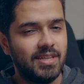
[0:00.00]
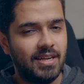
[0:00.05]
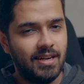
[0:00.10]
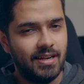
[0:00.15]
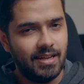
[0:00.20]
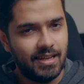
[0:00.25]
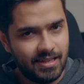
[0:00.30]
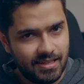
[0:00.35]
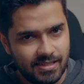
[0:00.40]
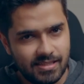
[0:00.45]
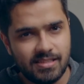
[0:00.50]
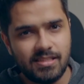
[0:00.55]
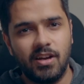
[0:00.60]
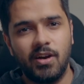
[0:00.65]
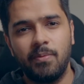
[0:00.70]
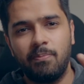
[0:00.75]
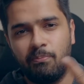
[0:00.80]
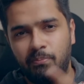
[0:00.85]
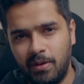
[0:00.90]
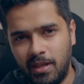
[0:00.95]
it is
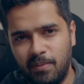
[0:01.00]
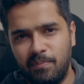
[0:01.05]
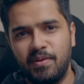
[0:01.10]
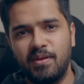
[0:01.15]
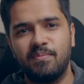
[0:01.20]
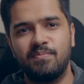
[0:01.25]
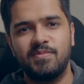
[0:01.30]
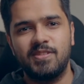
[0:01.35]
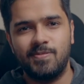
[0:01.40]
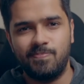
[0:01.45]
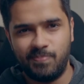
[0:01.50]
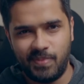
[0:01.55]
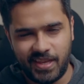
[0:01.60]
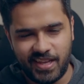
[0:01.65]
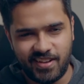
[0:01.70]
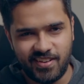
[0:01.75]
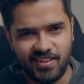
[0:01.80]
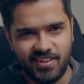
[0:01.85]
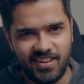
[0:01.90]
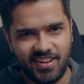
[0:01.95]
a premium
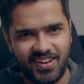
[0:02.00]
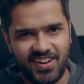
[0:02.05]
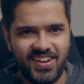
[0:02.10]
speaker.